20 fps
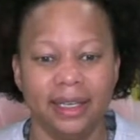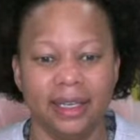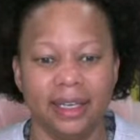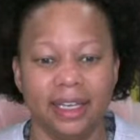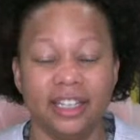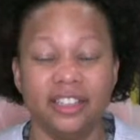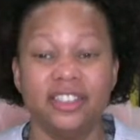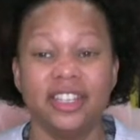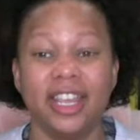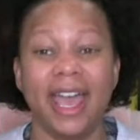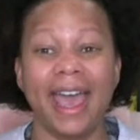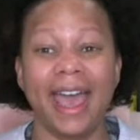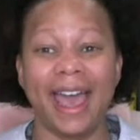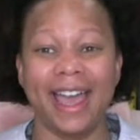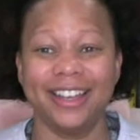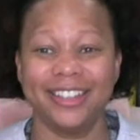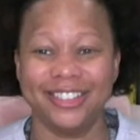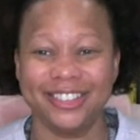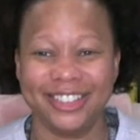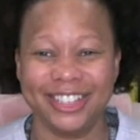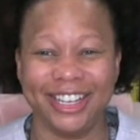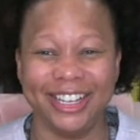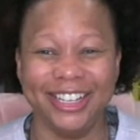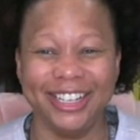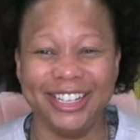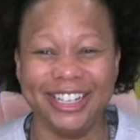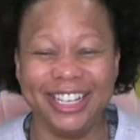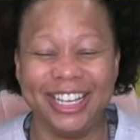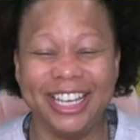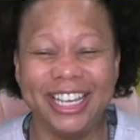attached
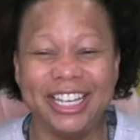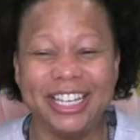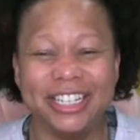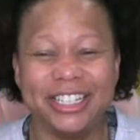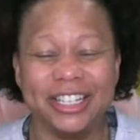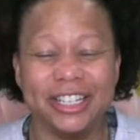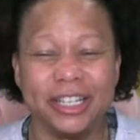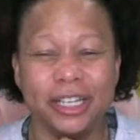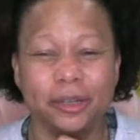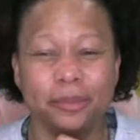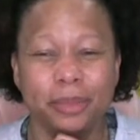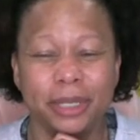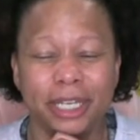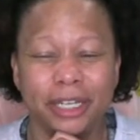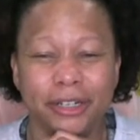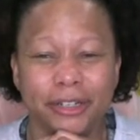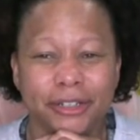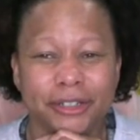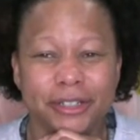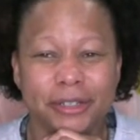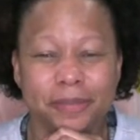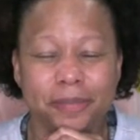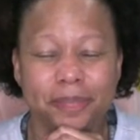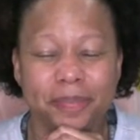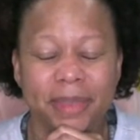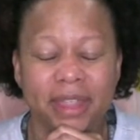to their peers.